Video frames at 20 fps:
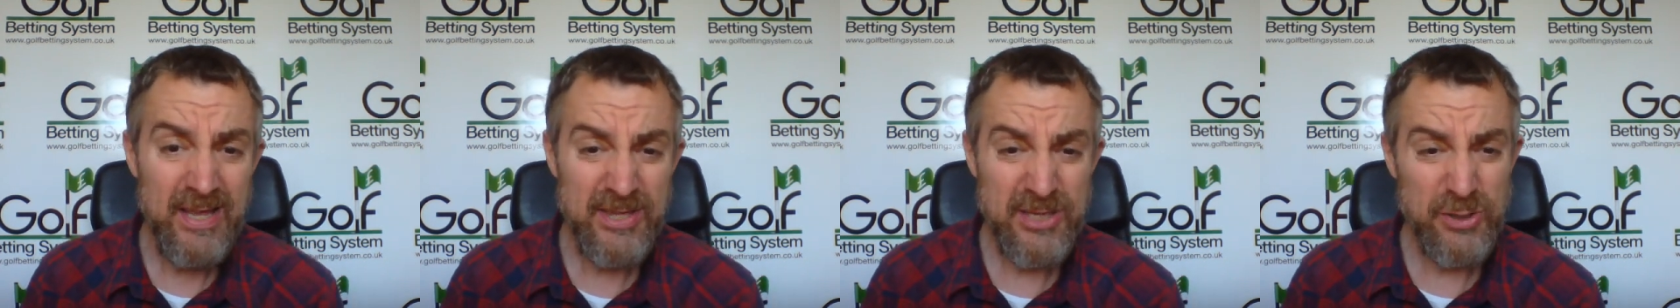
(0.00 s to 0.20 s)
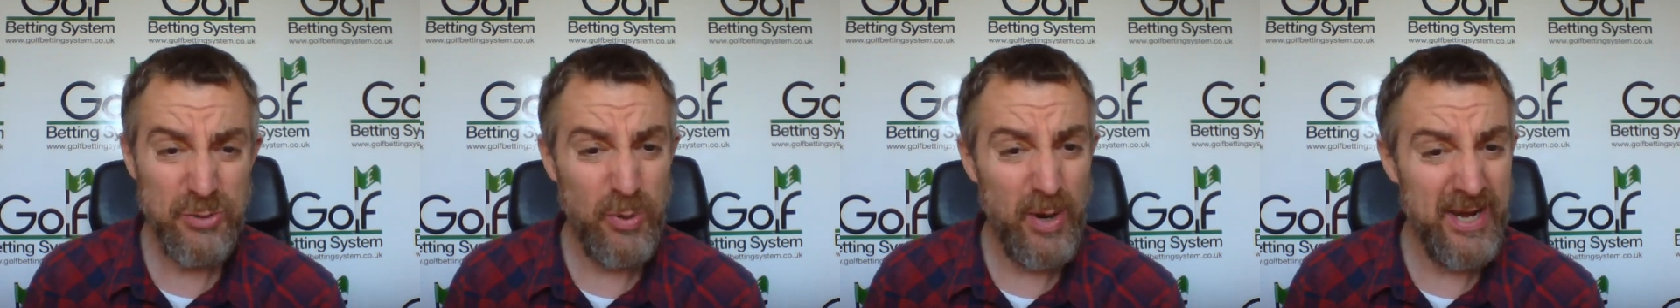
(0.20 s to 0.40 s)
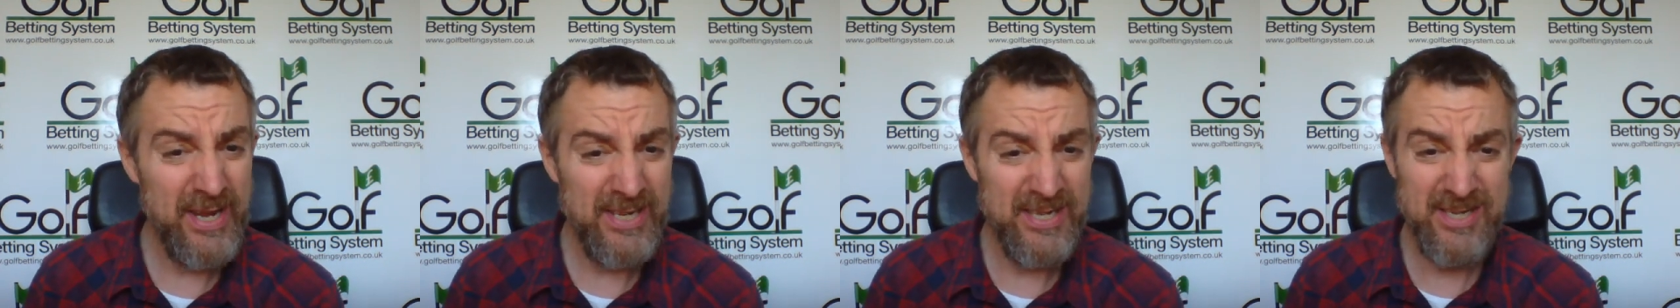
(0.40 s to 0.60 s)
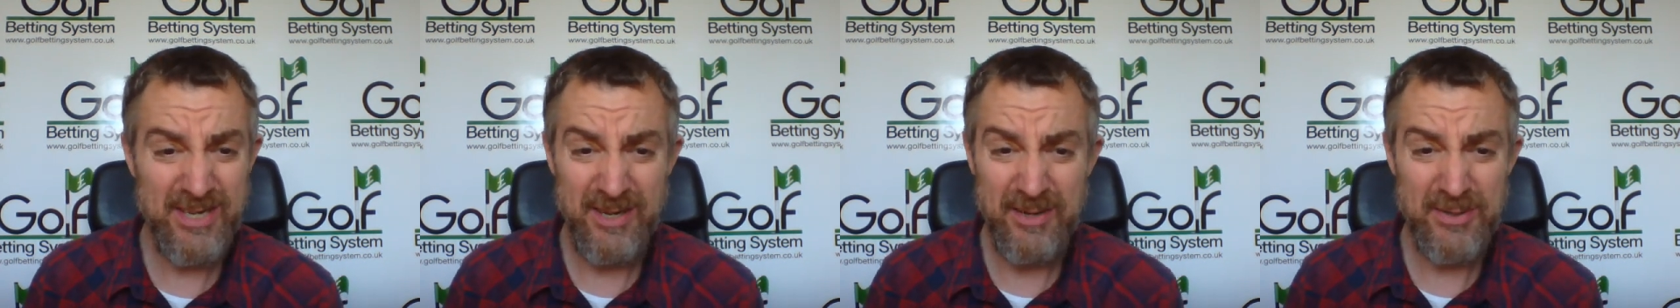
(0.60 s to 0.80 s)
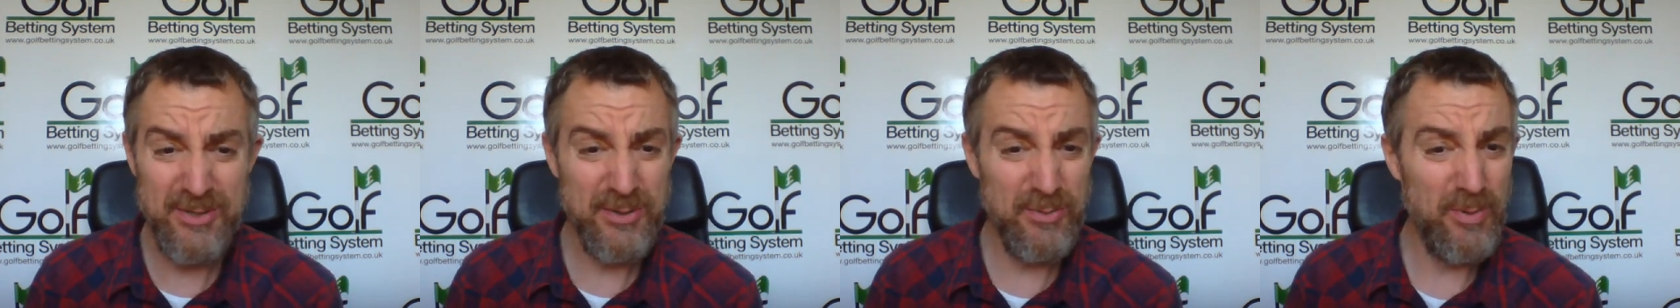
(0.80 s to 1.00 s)

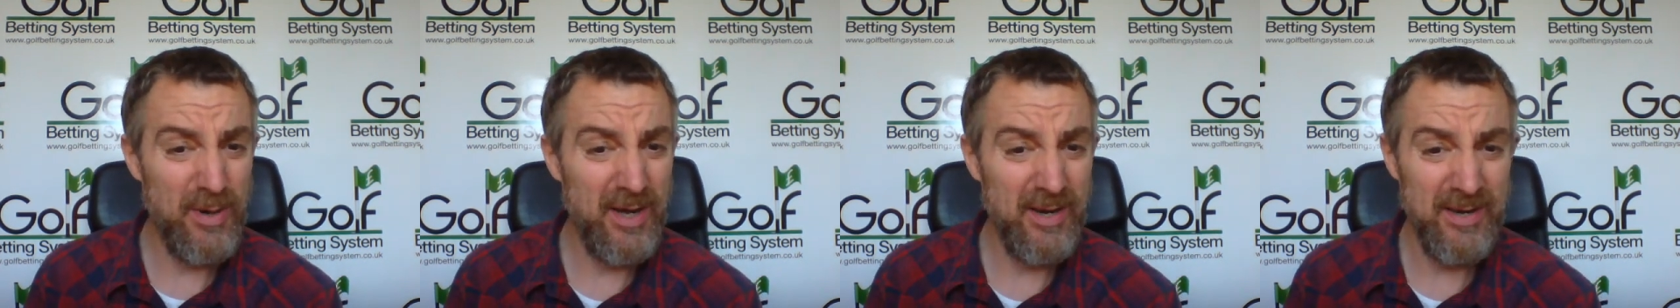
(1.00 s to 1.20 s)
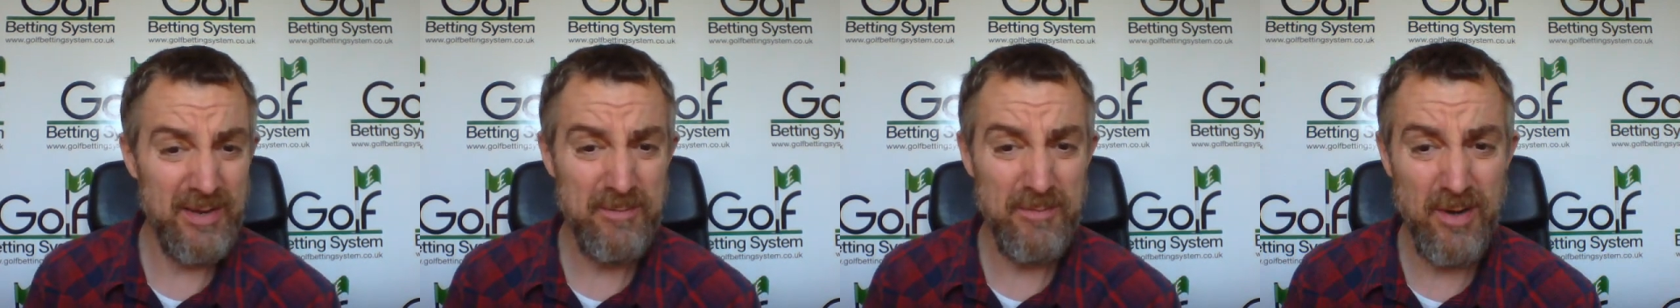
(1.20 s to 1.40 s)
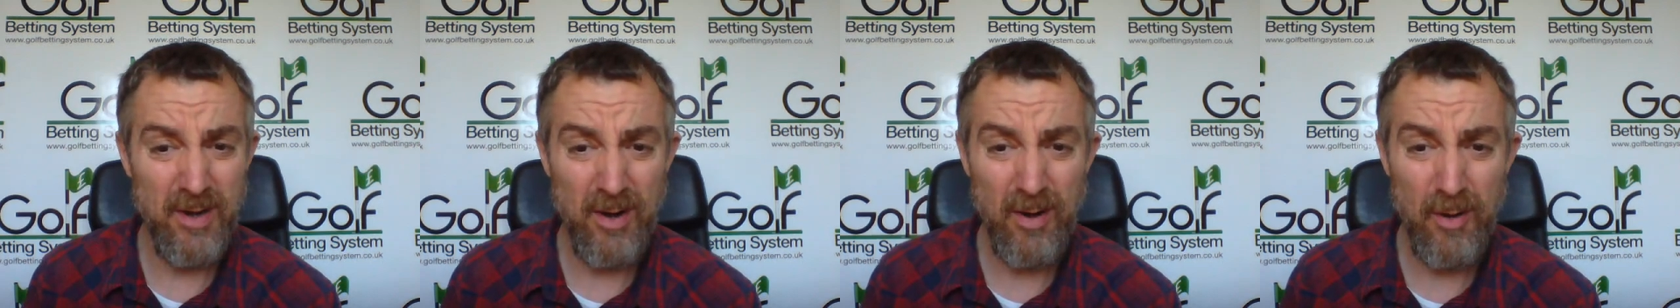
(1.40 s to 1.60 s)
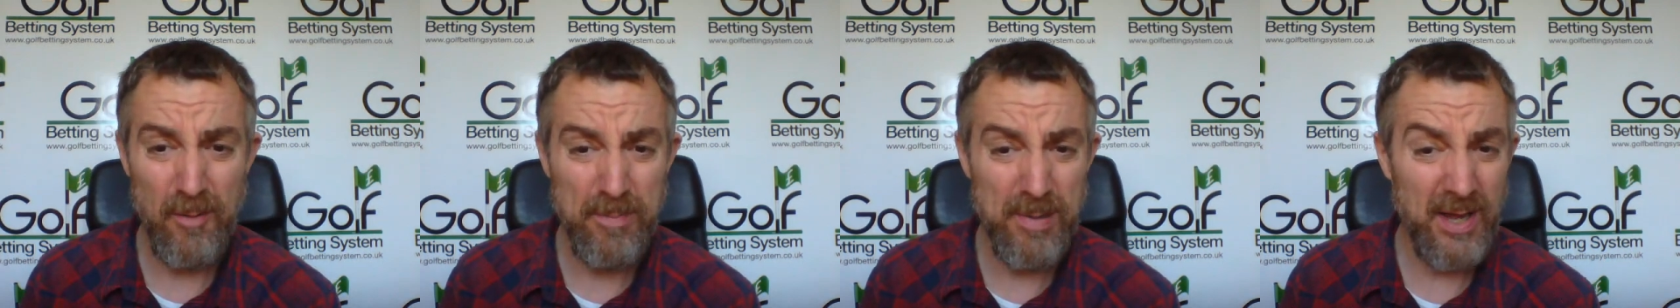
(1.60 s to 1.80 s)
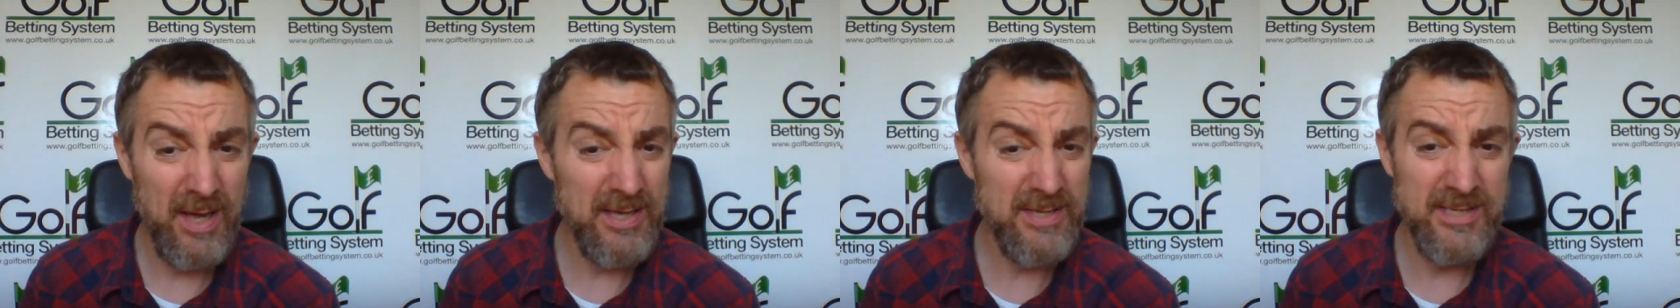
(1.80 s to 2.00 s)
twenty-two to one in a lot of
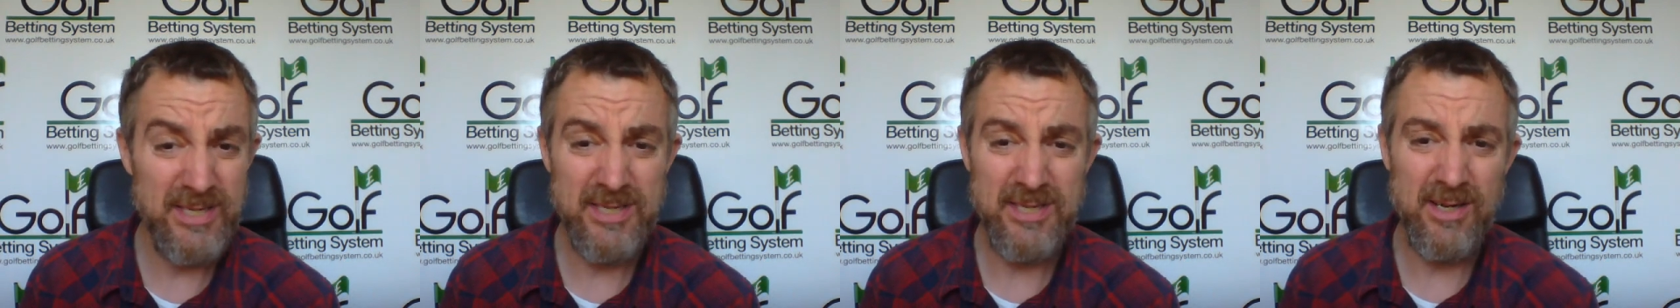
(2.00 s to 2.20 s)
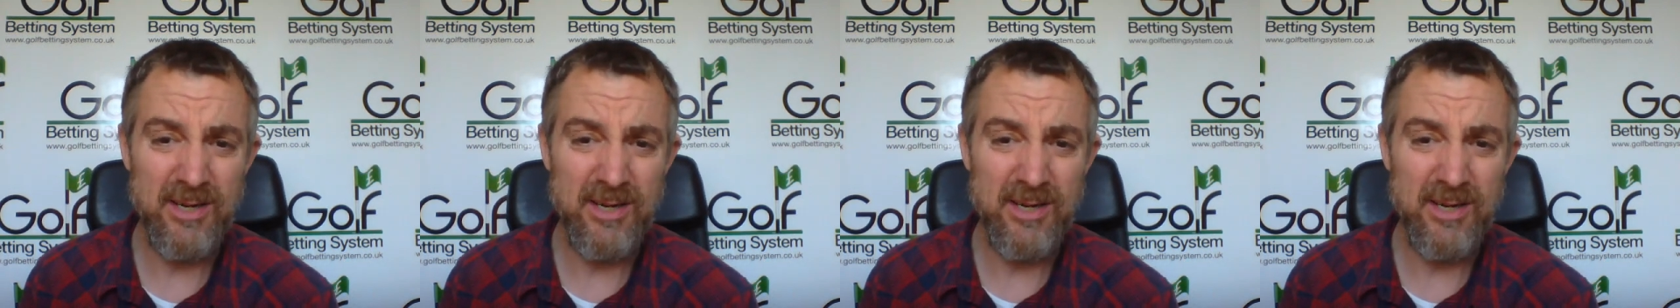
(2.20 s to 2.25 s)
places.